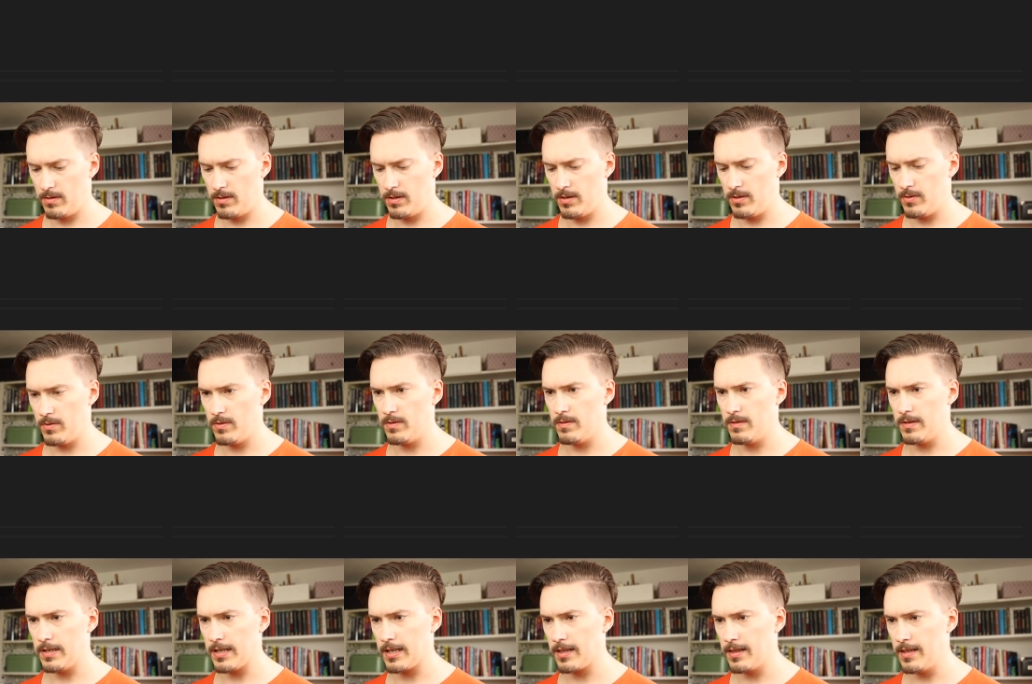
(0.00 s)
No,
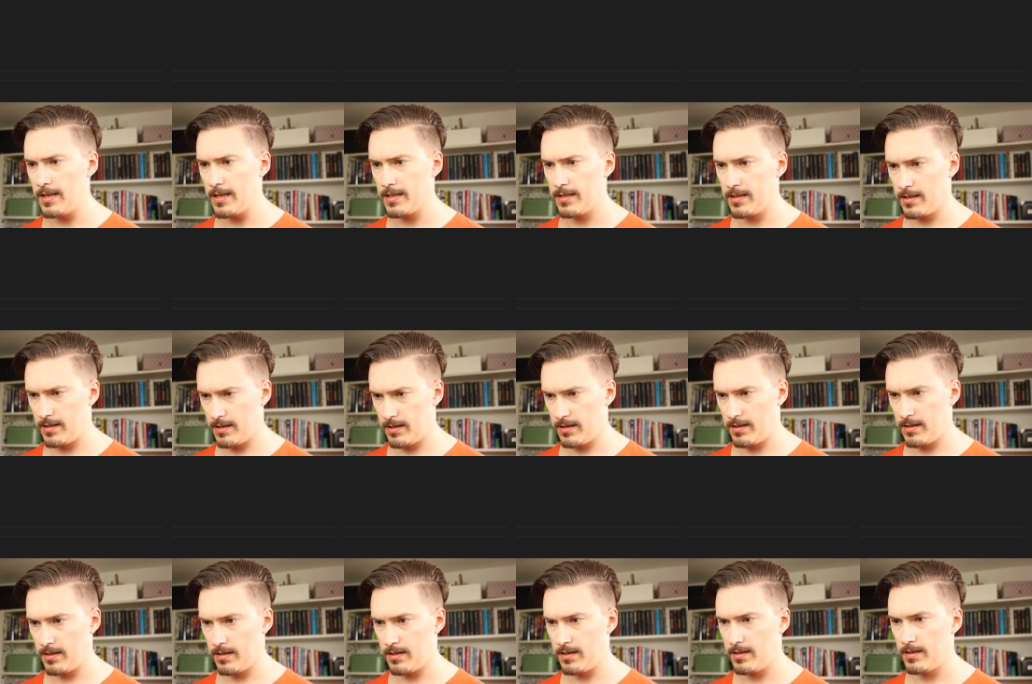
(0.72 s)
like
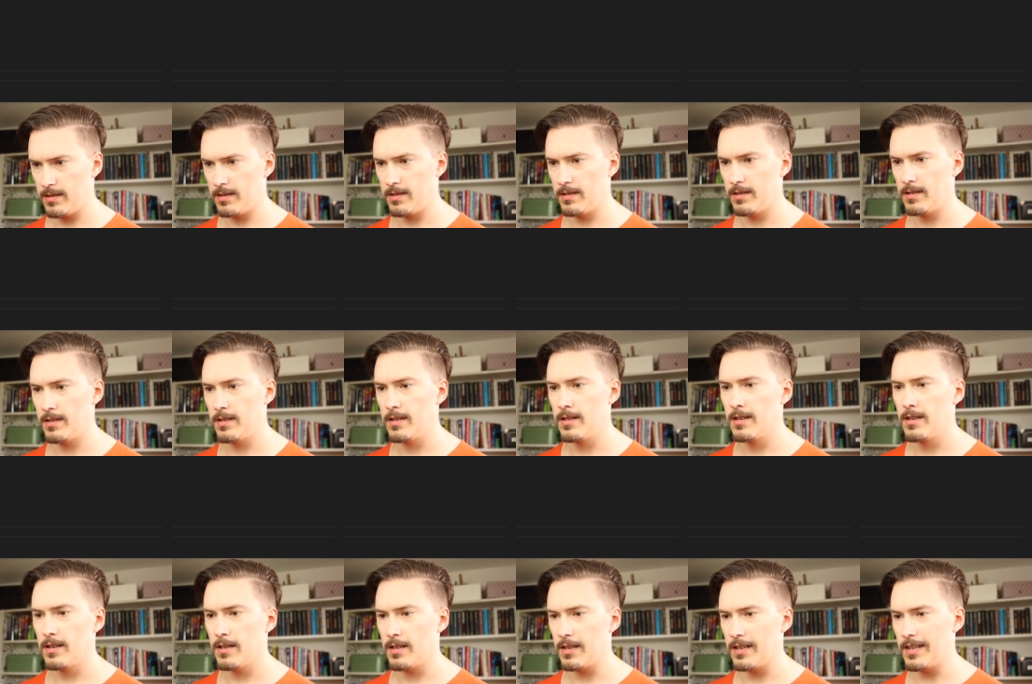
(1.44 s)
this,
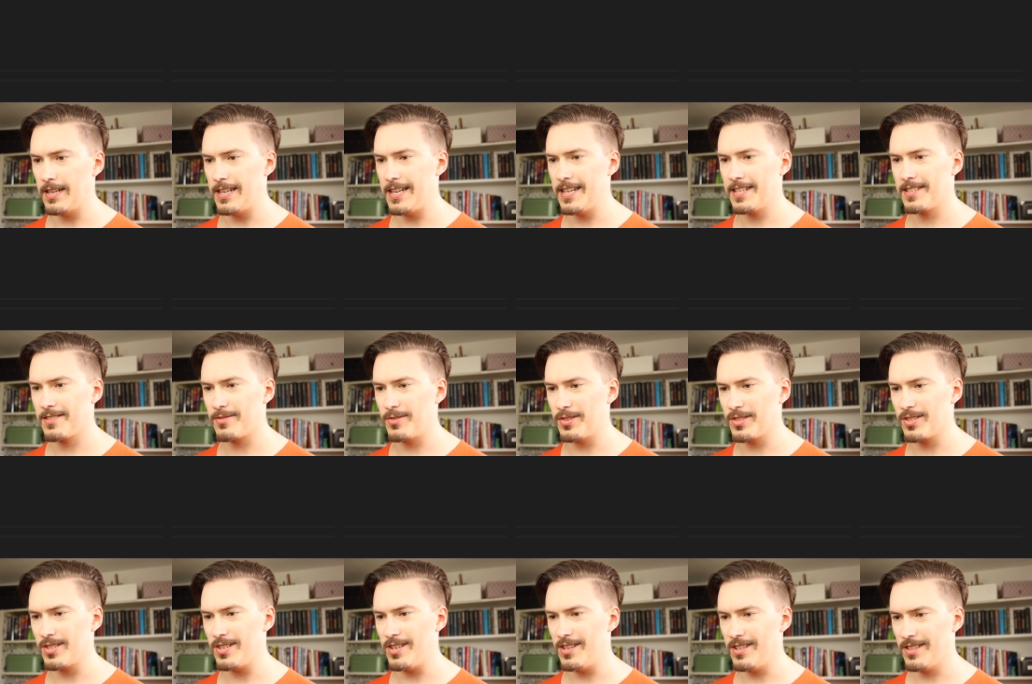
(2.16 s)
last
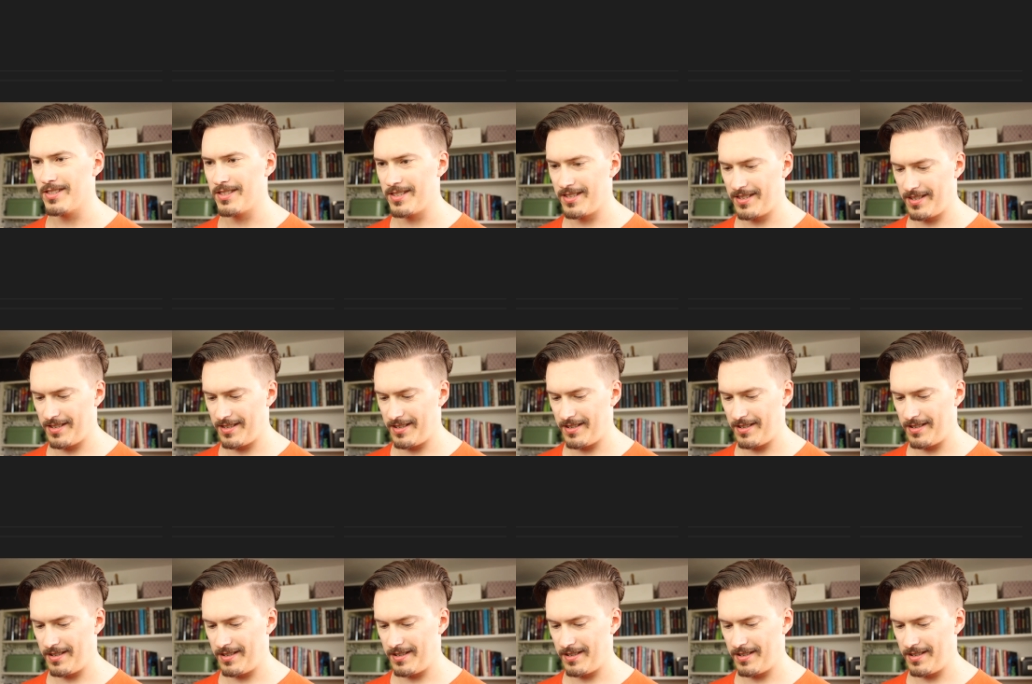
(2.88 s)
result